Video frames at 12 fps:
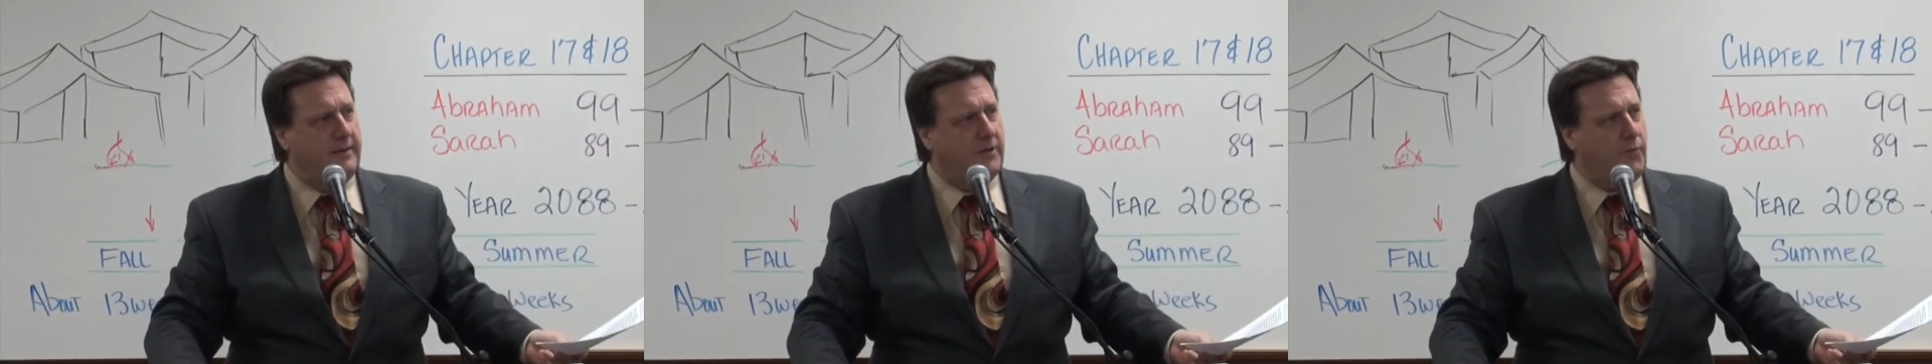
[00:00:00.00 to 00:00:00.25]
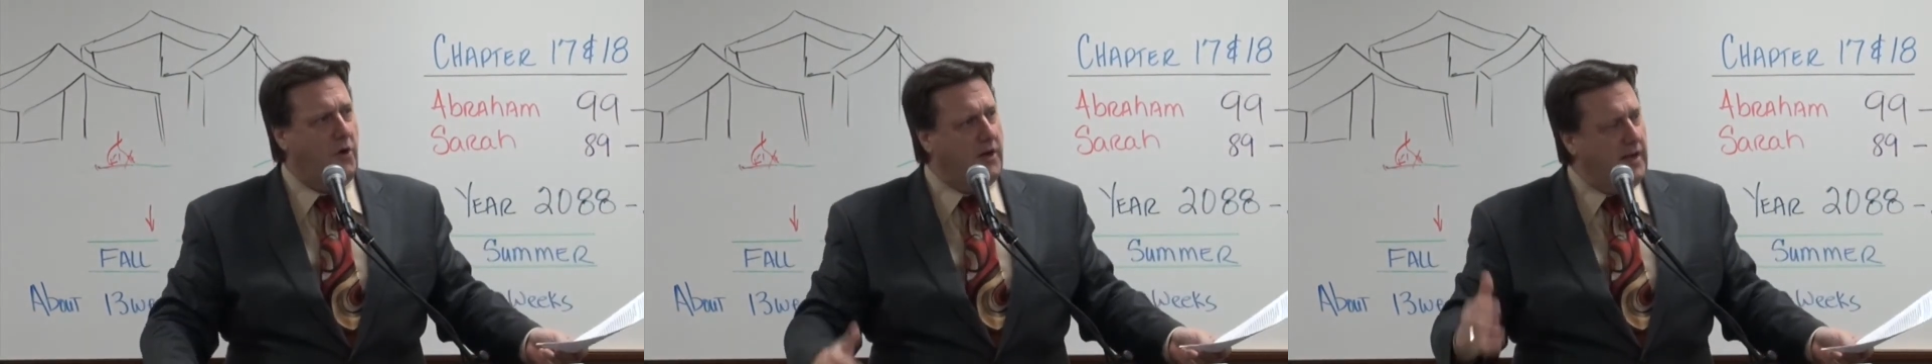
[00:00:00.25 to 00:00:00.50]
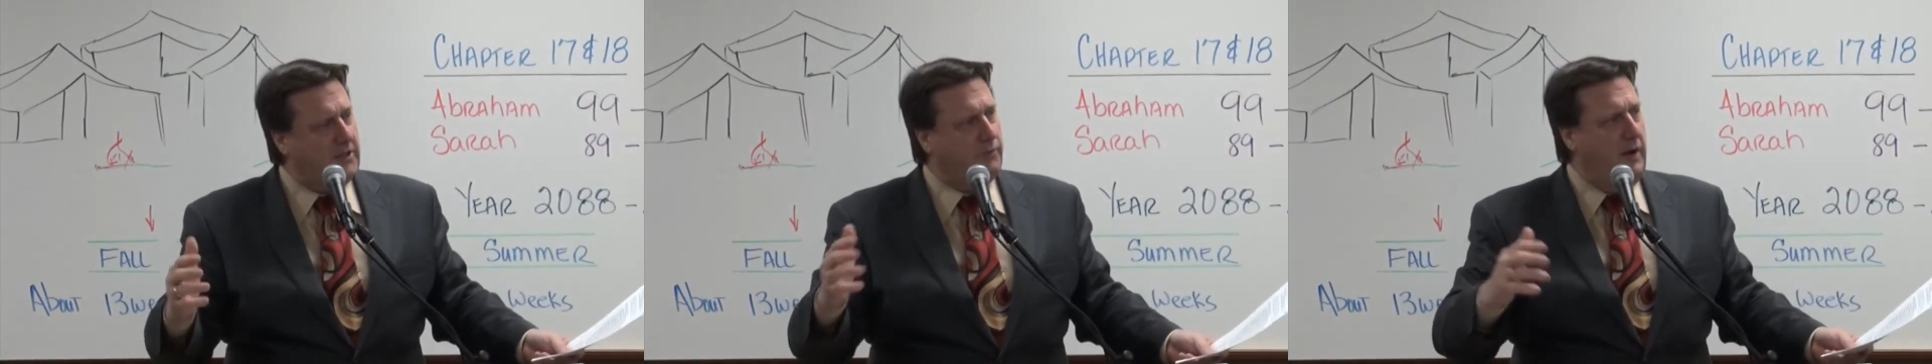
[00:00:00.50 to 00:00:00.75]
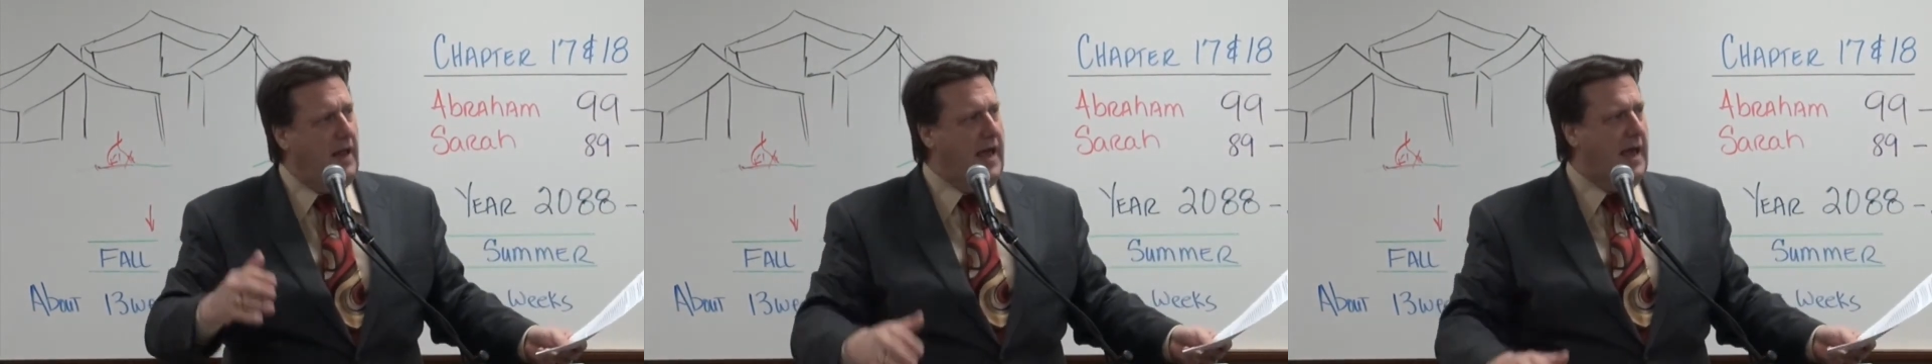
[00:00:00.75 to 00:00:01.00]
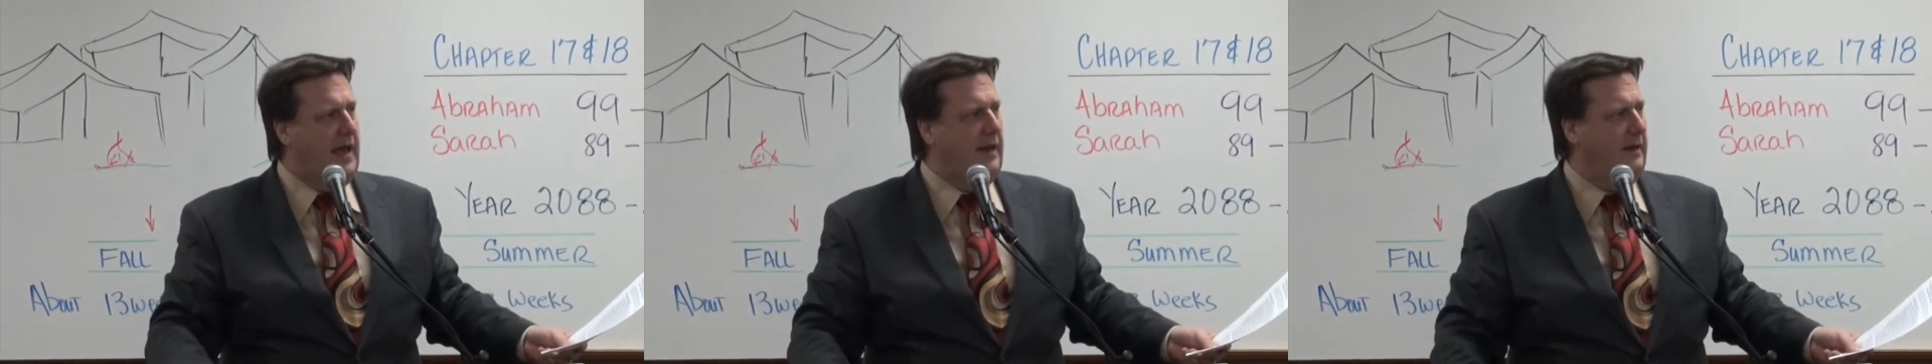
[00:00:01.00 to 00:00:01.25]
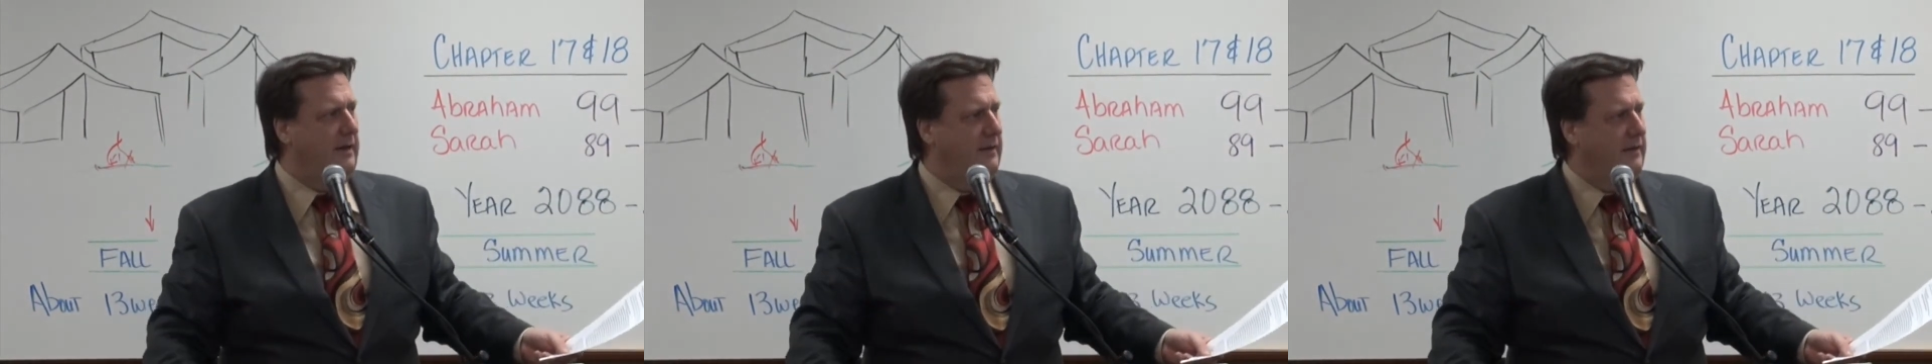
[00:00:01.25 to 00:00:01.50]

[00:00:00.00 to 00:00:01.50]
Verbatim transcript: It's part of God's plan.